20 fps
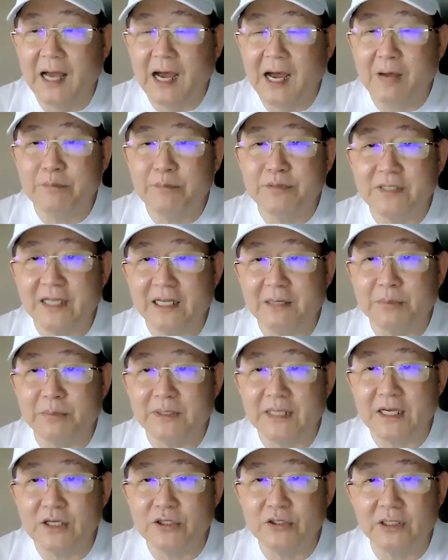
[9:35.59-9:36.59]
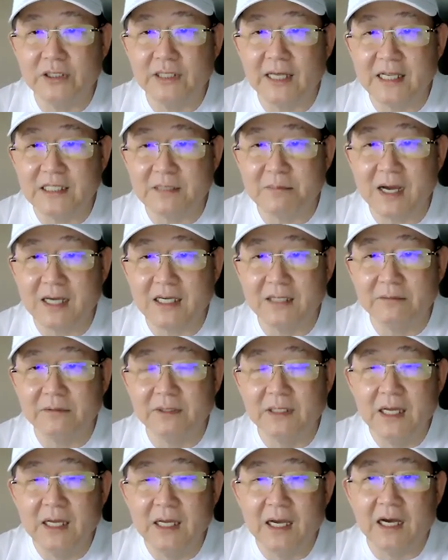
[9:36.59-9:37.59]
Upside the potential has a market
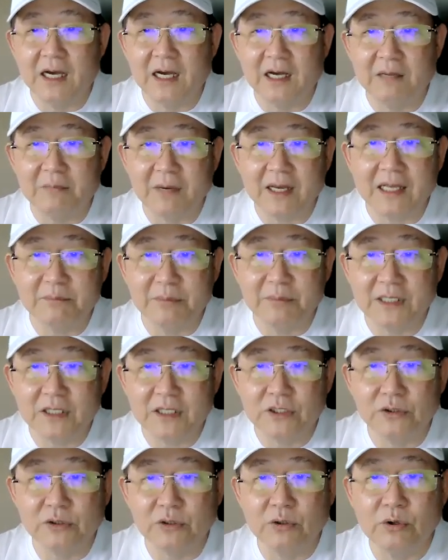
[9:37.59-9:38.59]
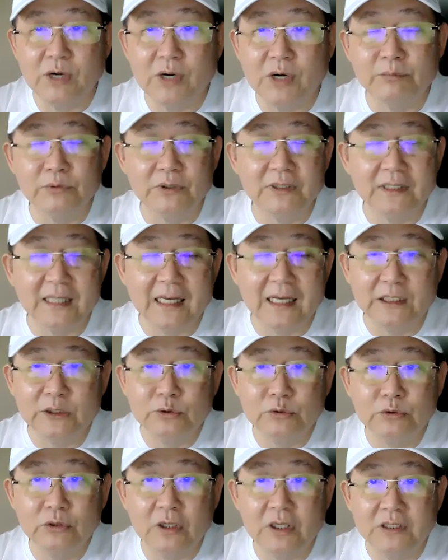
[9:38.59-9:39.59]
has the potential to go up to
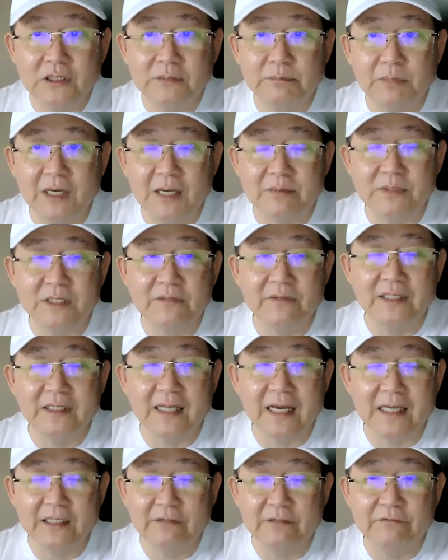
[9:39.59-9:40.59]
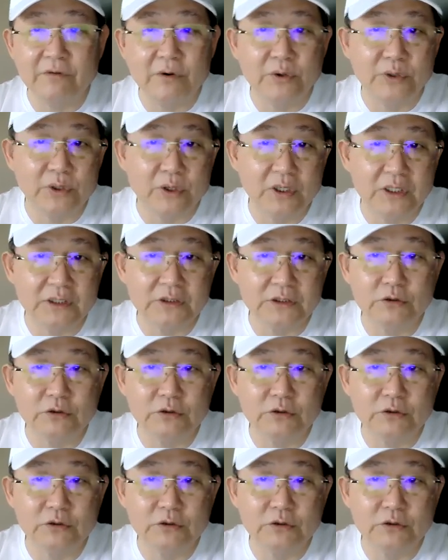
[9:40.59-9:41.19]
$92, perhaps even $94.